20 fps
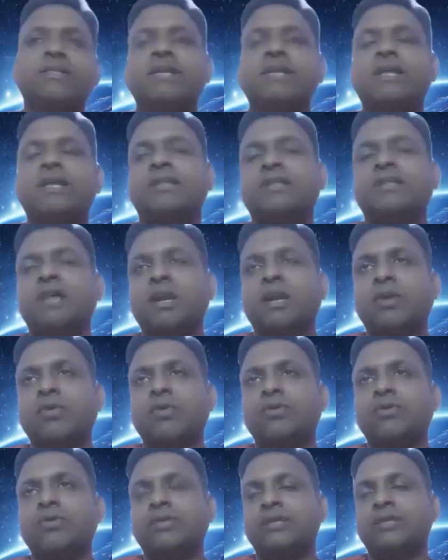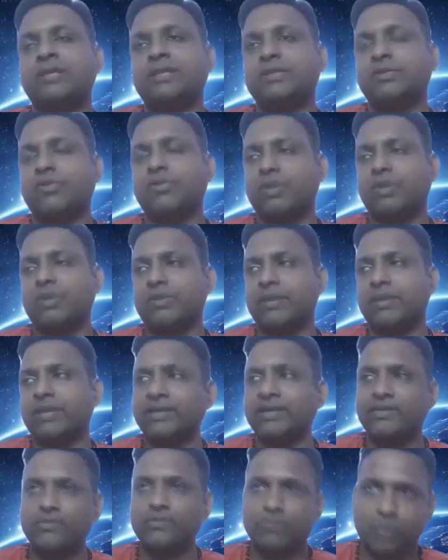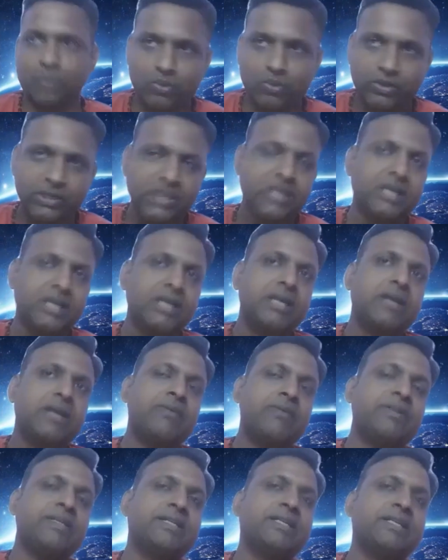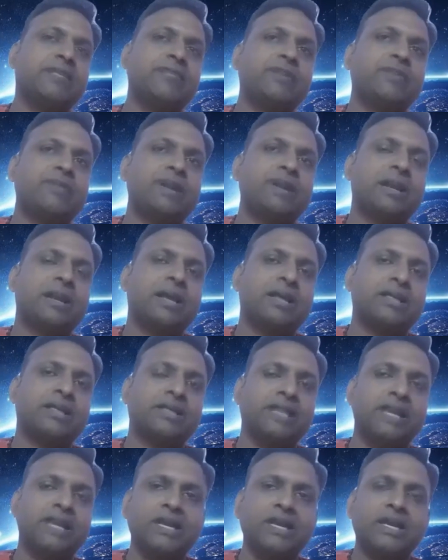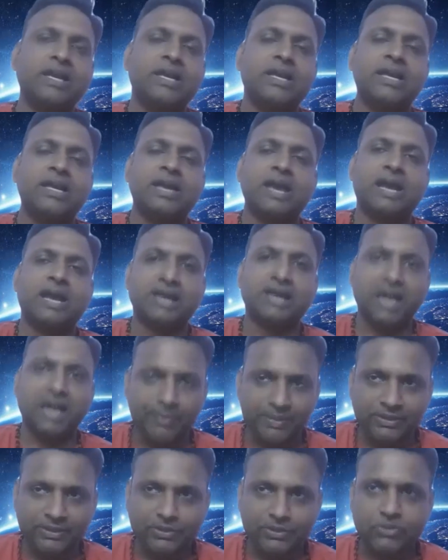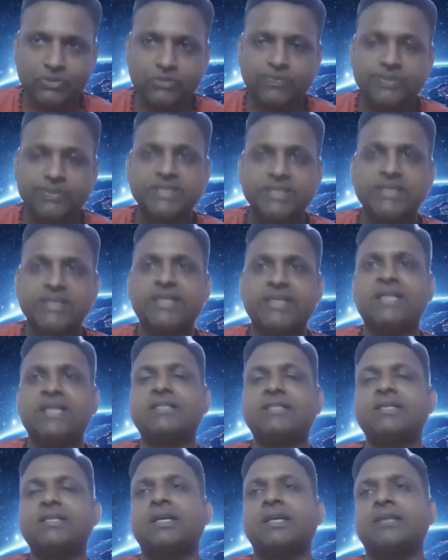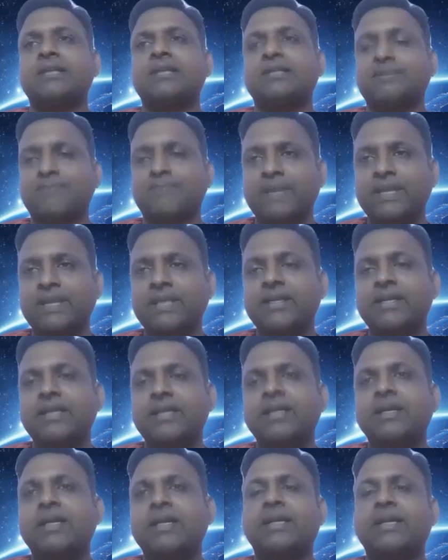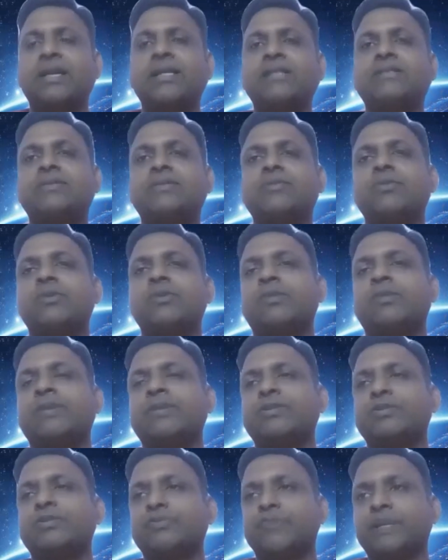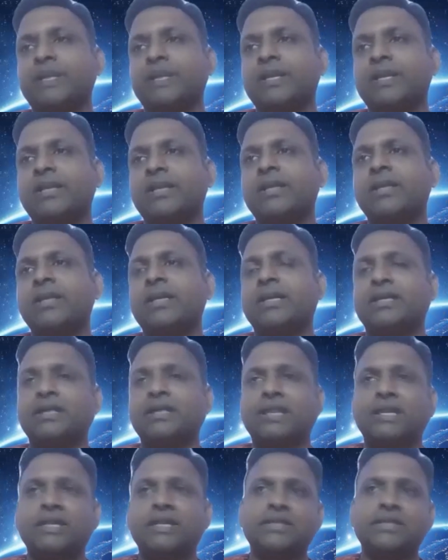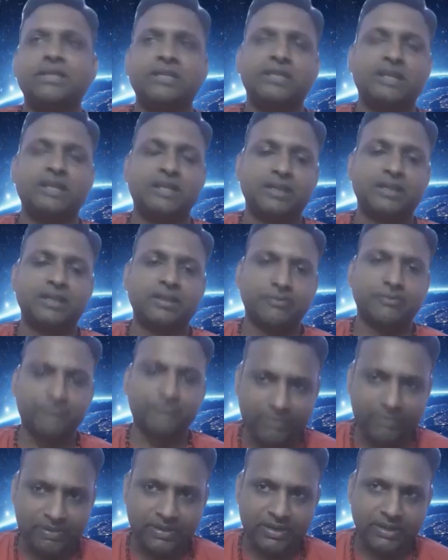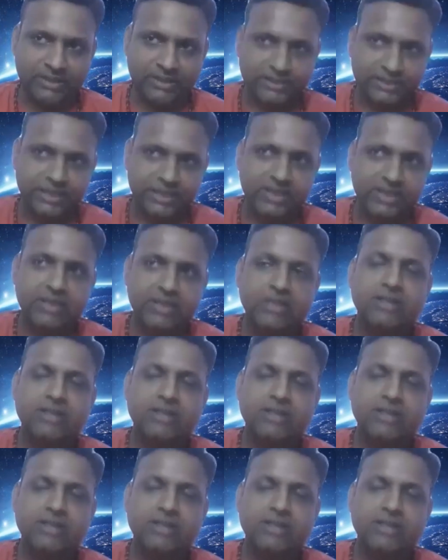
here third house is owned by moon, which is a female Rashi, and 11th house, which indicates sibling, that is owned by Jupiter, that is a female Rashi.